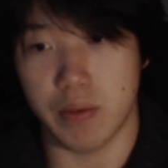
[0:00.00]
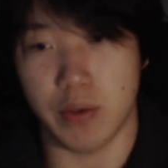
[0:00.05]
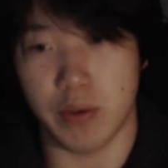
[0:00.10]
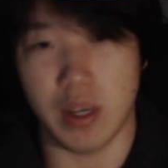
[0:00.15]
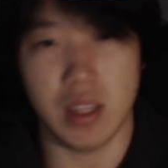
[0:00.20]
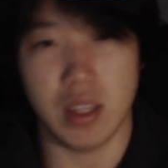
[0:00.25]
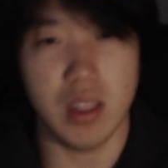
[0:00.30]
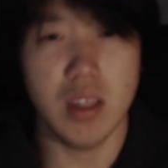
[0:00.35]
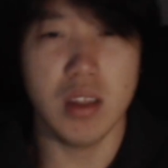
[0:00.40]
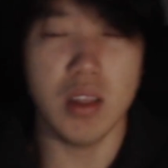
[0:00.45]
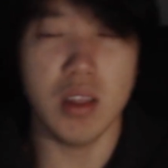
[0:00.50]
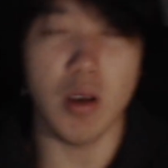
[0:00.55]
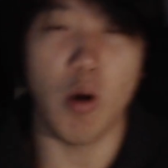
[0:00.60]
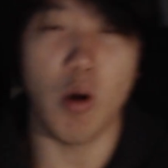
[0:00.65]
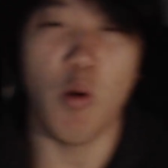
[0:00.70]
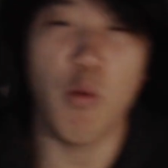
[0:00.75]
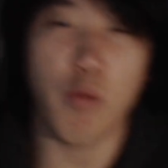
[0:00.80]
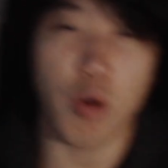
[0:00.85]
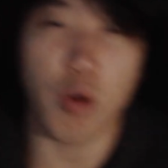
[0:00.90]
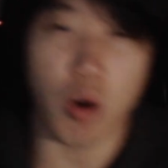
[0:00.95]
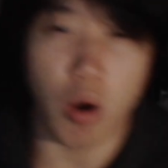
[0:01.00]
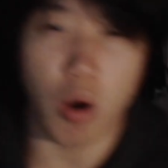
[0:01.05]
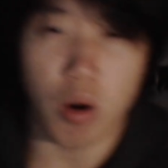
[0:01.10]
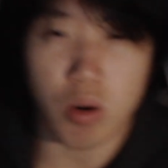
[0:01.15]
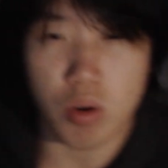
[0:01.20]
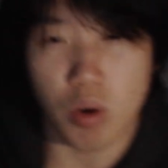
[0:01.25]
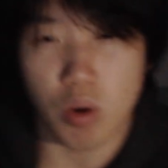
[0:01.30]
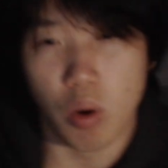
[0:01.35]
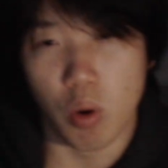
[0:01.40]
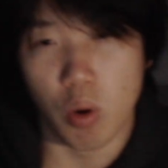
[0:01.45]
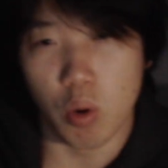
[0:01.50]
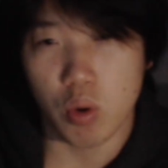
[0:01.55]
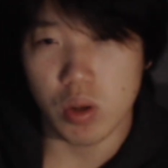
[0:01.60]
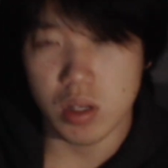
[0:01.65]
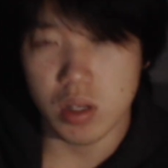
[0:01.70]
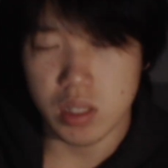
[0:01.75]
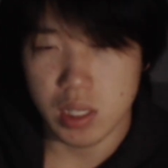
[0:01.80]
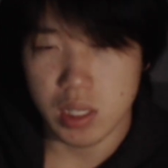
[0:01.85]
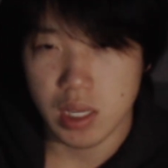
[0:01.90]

I think the overall goal